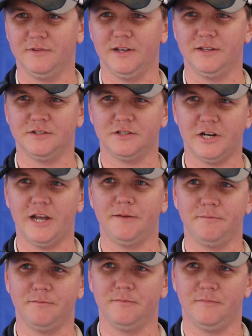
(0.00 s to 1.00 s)
it's sure.
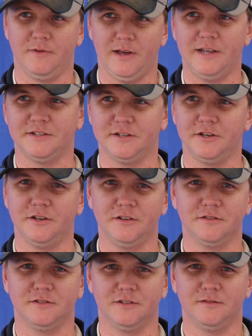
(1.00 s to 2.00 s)
Cheap, easy to
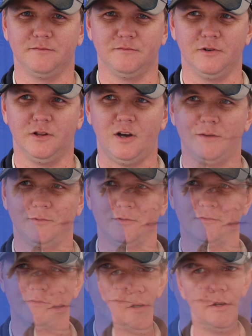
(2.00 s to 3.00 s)
use and reliable.
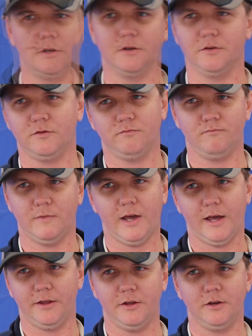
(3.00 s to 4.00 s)

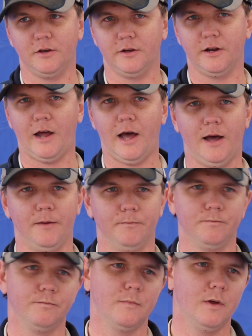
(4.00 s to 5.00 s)
You can
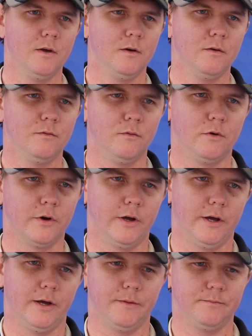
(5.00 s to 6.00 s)

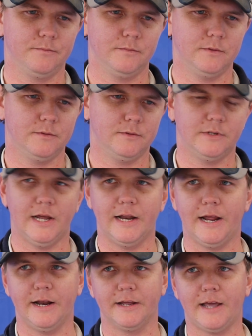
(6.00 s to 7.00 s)
water
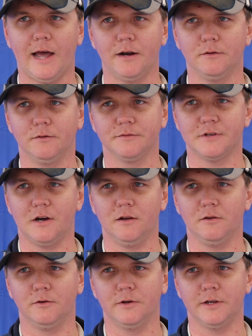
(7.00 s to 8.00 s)
10 head of cattle
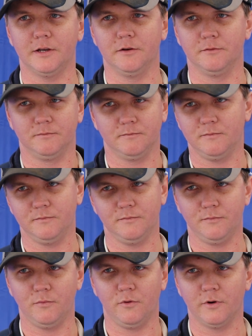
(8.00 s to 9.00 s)
solar, or you can
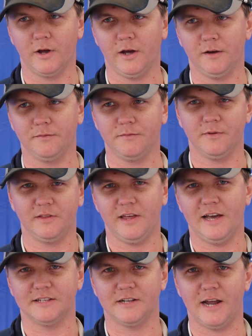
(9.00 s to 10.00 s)
water
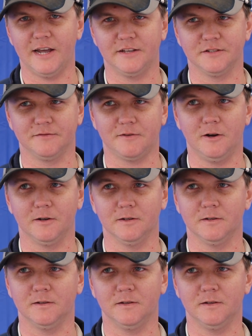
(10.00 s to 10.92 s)
1,000 acres of cotton.